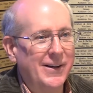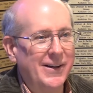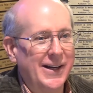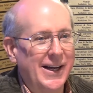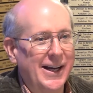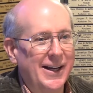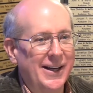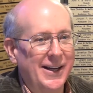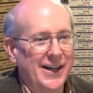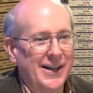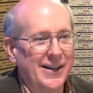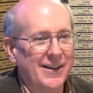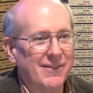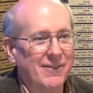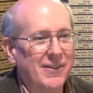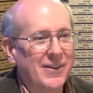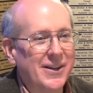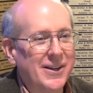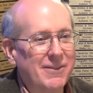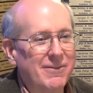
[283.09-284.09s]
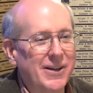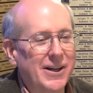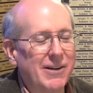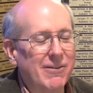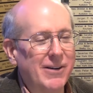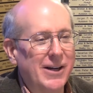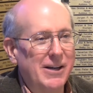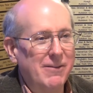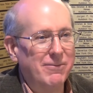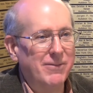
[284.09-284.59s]
get a
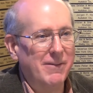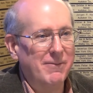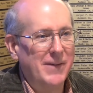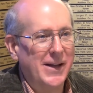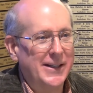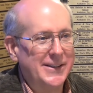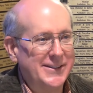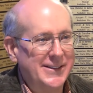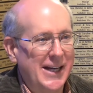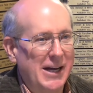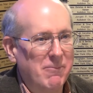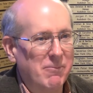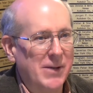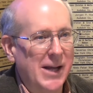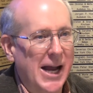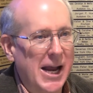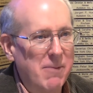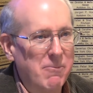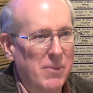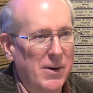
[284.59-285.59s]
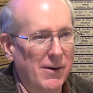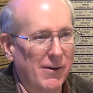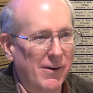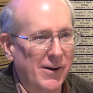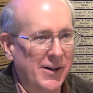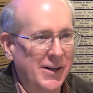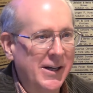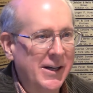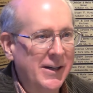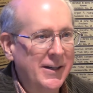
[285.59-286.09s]
figurine from that same time
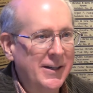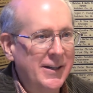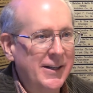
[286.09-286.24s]
period,